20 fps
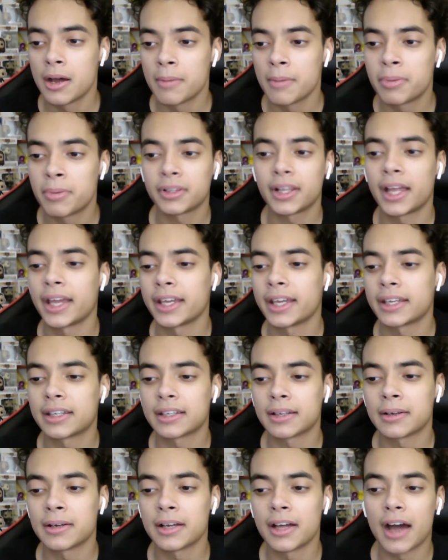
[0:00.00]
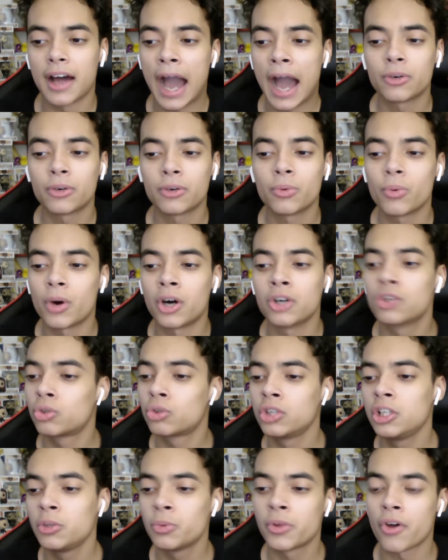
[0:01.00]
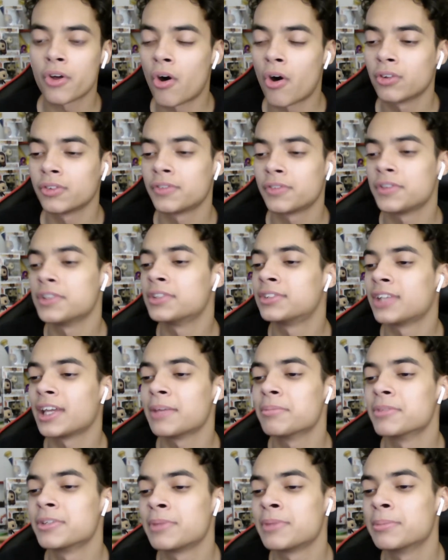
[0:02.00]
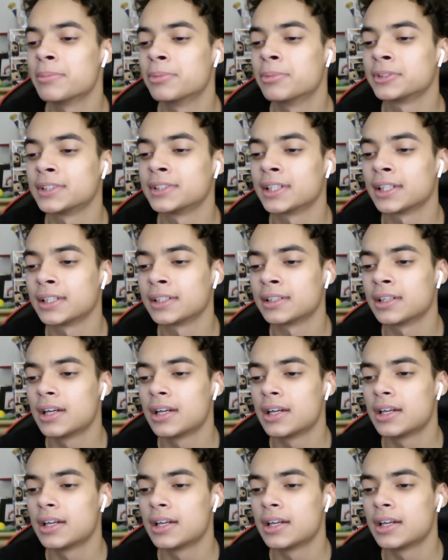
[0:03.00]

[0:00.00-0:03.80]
but like, I don't agree with all of these statements people say.